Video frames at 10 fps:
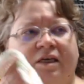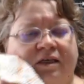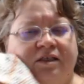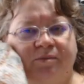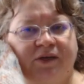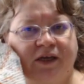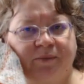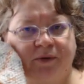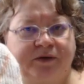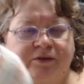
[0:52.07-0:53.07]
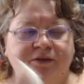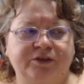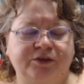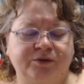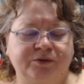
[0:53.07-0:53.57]
to be able
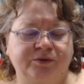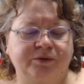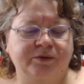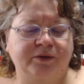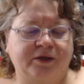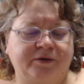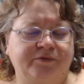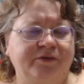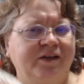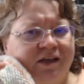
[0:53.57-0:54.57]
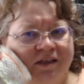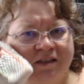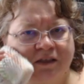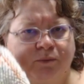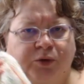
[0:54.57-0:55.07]
to feel like it's a
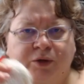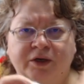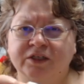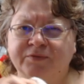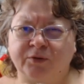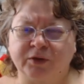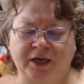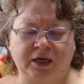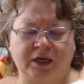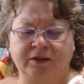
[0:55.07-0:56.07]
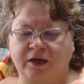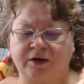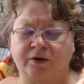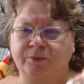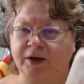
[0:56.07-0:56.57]
little more exfoliating than
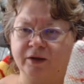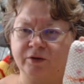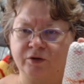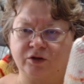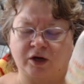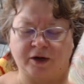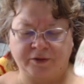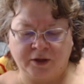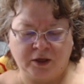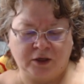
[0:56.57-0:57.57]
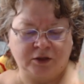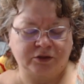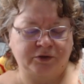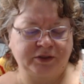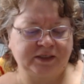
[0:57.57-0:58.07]
a regular cloth.
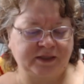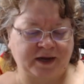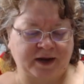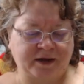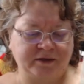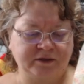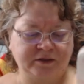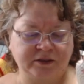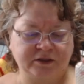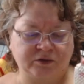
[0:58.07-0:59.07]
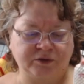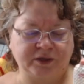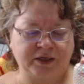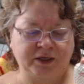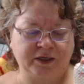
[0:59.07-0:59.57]
So I did that. This is
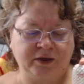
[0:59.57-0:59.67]
only